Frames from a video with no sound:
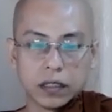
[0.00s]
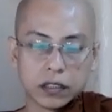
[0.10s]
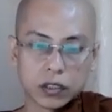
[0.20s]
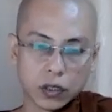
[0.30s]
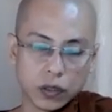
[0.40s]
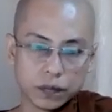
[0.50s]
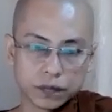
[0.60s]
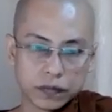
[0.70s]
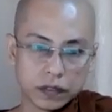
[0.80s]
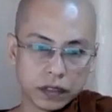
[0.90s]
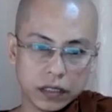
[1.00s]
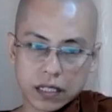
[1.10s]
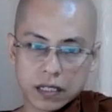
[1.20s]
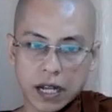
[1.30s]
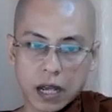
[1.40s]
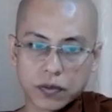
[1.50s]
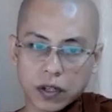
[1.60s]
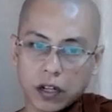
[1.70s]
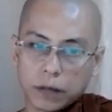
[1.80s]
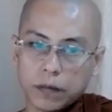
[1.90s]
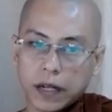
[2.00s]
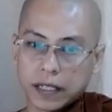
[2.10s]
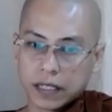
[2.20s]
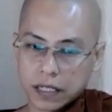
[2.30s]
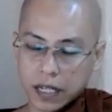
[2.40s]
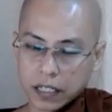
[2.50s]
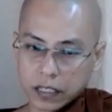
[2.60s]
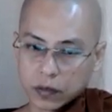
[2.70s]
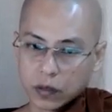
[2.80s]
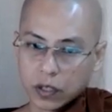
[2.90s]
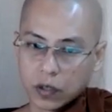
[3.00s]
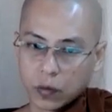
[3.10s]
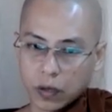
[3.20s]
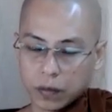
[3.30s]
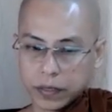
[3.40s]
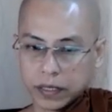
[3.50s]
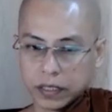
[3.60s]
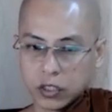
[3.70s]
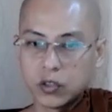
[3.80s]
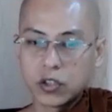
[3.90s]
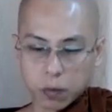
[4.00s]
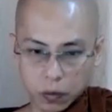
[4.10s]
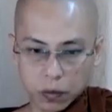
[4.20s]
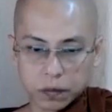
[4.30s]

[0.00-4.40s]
so these types of understanding will be useful.